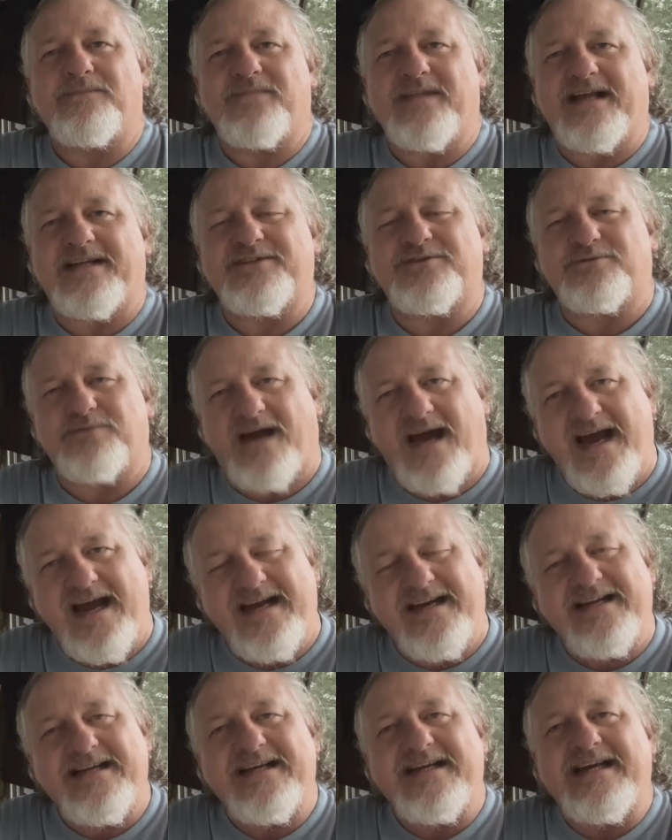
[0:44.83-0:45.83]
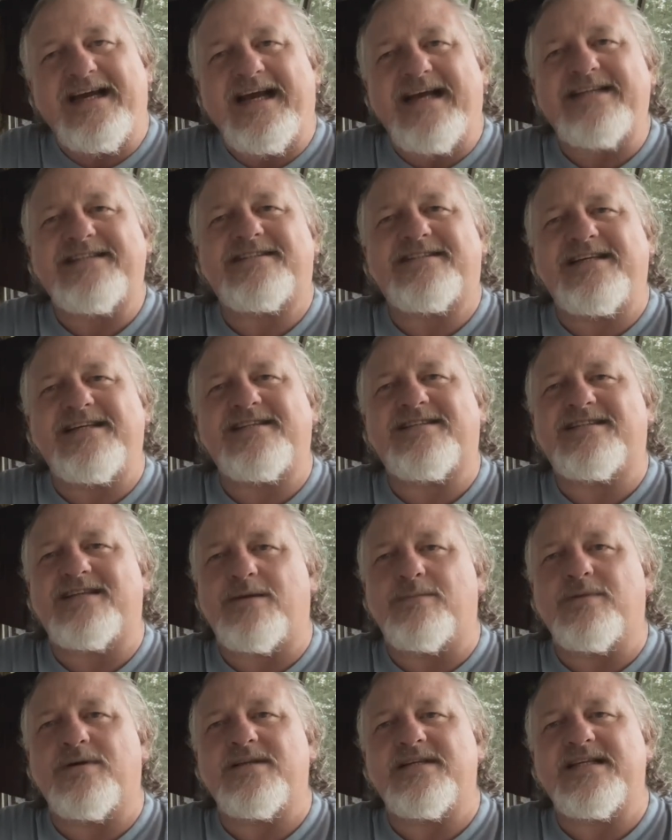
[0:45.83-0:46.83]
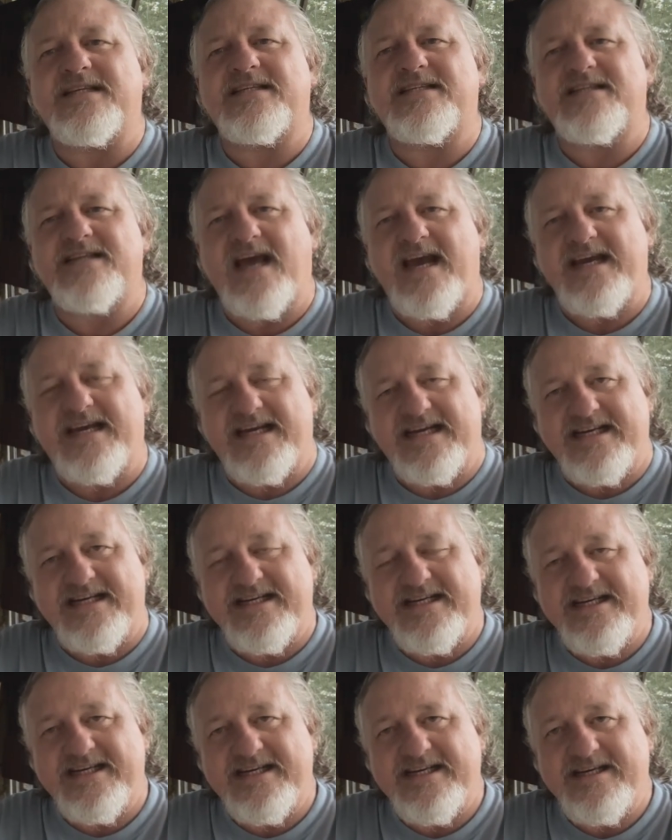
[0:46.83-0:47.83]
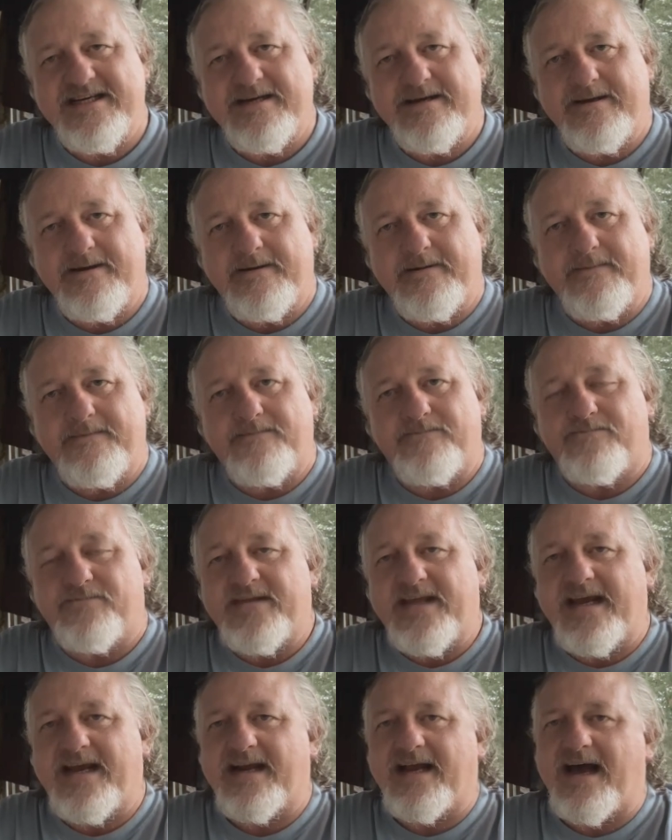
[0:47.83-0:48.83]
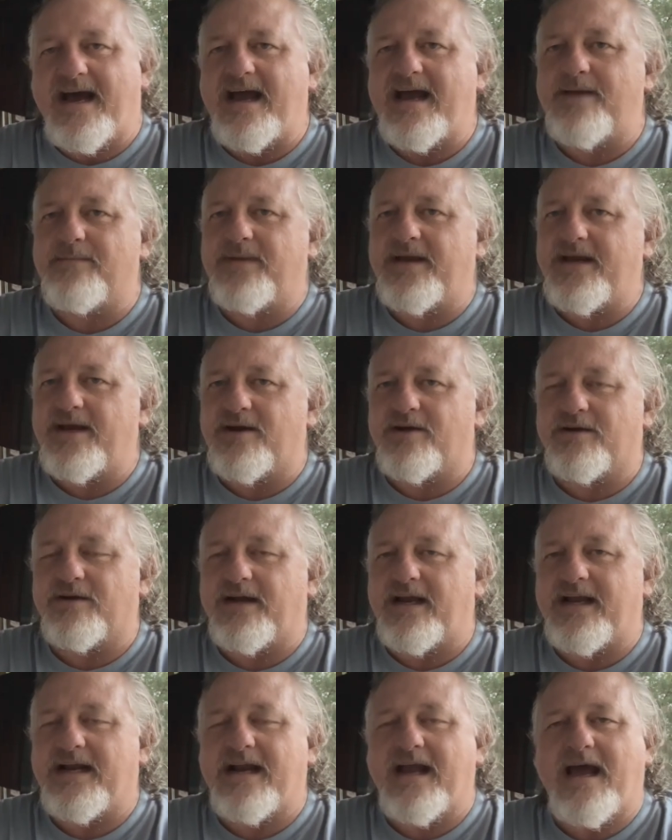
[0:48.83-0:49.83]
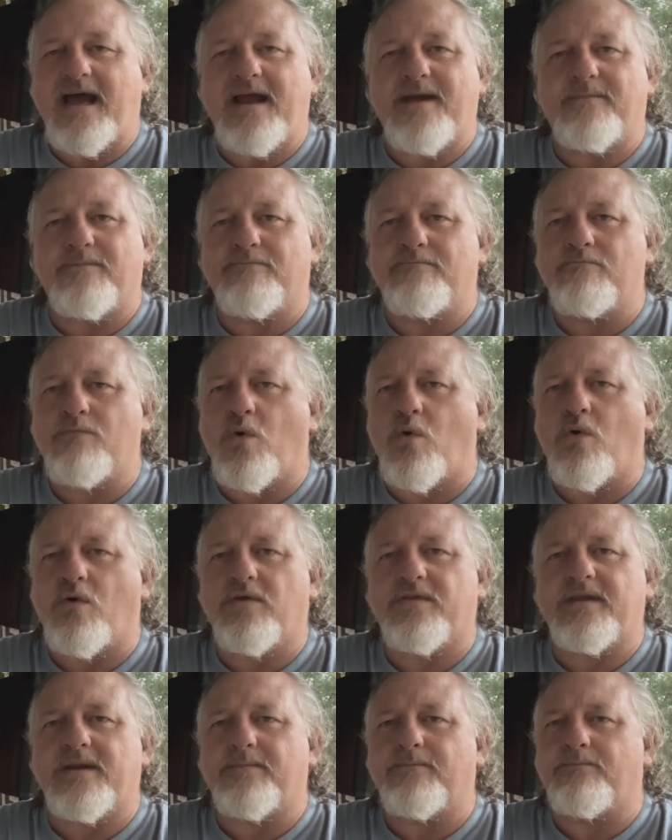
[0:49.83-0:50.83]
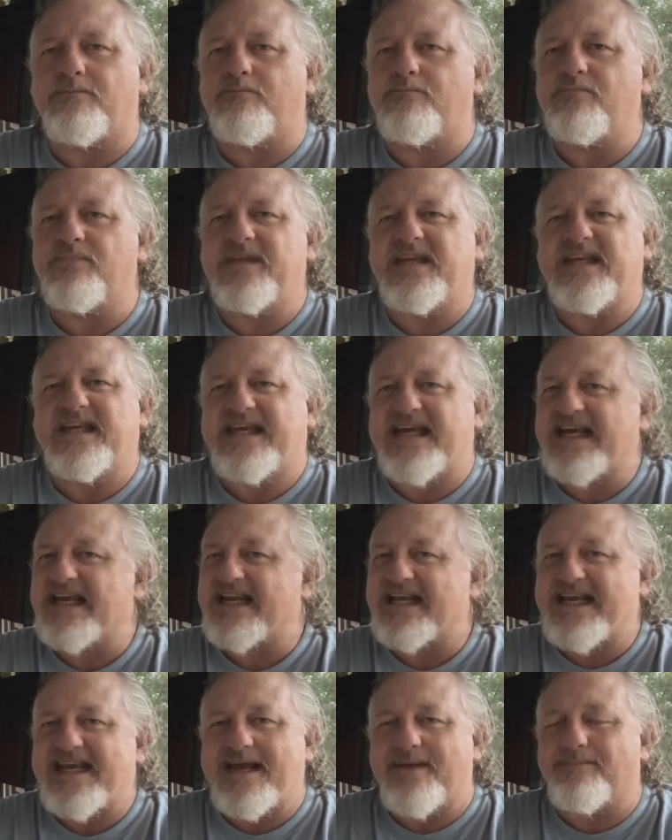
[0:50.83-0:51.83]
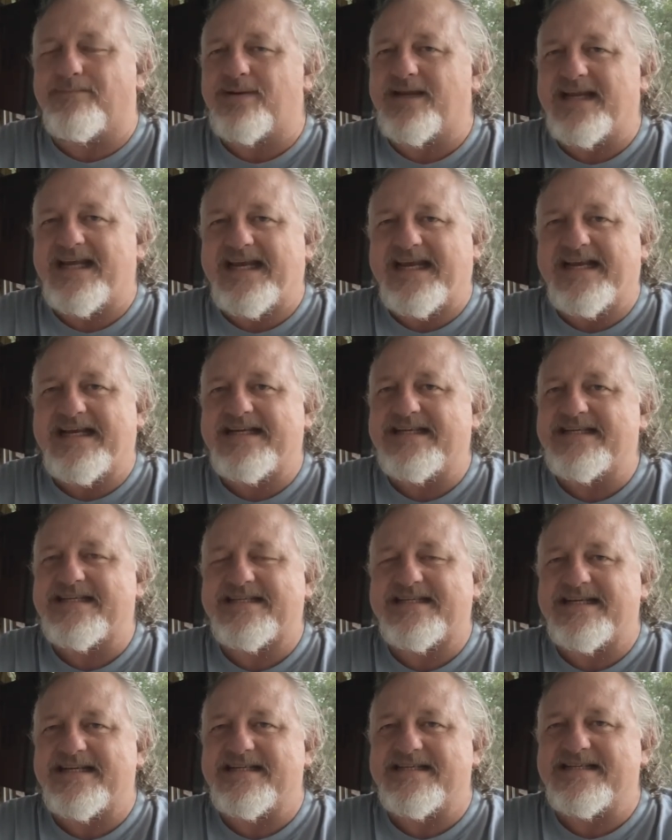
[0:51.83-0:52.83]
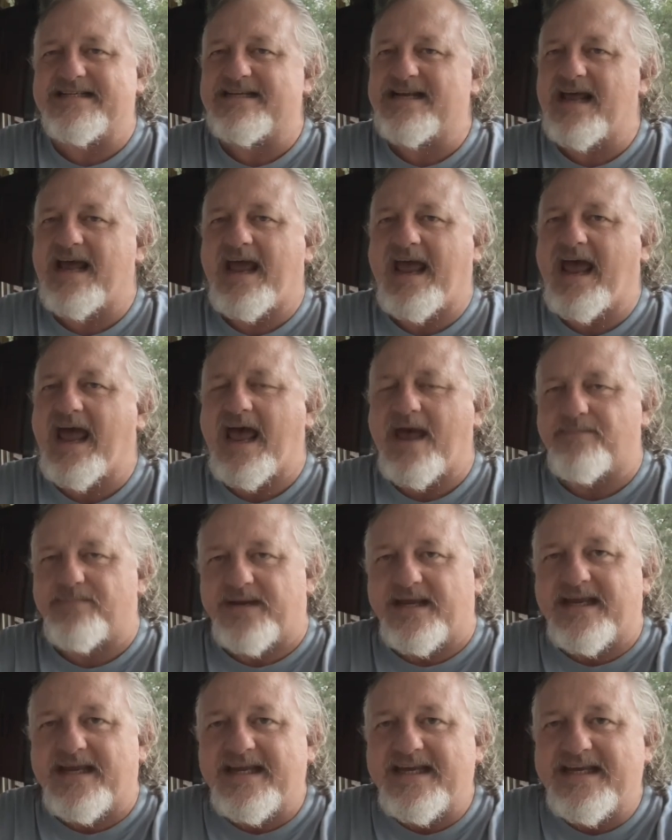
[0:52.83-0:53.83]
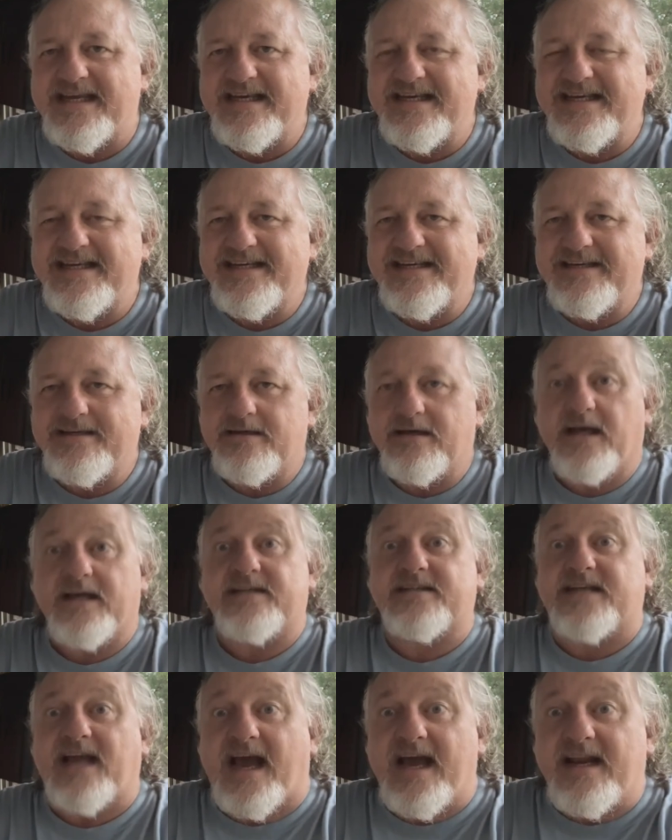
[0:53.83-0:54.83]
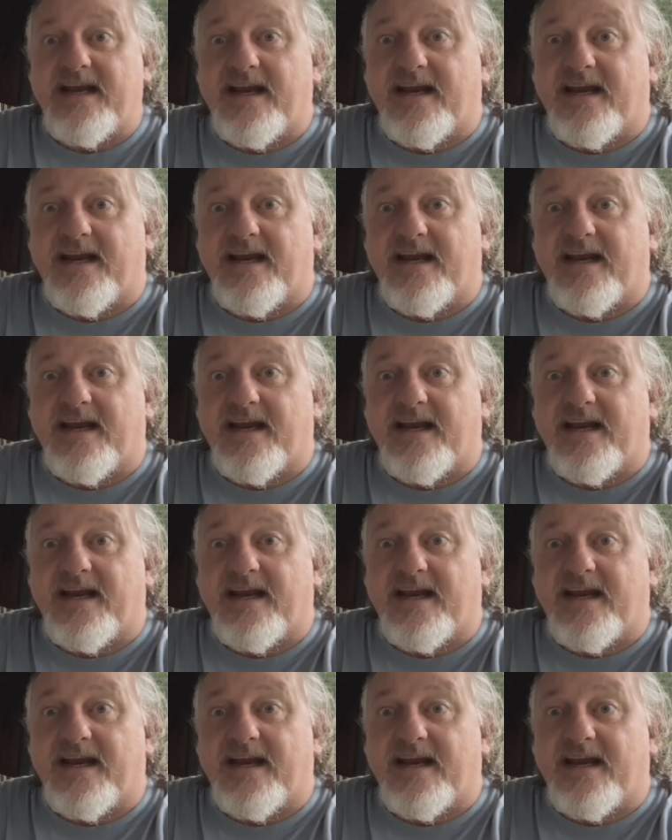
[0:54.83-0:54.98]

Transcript: That's right. It's December the 2nd. And I am here and I am more than giddy and pleased and happy. Excited.